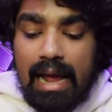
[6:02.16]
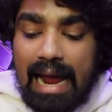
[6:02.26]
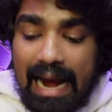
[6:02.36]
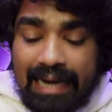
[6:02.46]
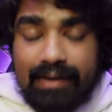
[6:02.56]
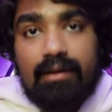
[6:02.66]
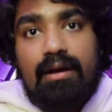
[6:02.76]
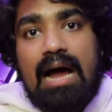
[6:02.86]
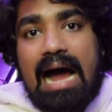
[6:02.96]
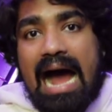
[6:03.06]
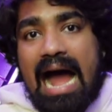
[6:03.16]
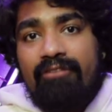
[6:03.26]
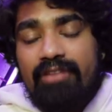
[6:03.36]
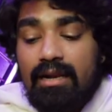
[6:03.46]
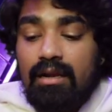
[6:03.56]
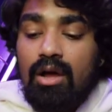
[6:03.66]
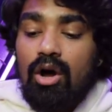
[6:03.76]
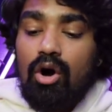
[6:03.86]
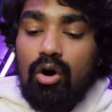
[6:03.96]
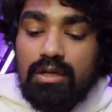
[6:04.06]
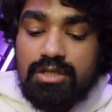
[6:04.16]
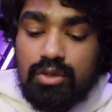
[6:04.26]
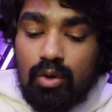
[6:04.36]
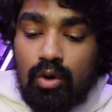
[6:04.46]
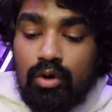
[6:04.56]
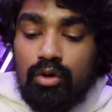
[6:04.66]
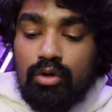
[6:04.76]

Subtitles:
and I will also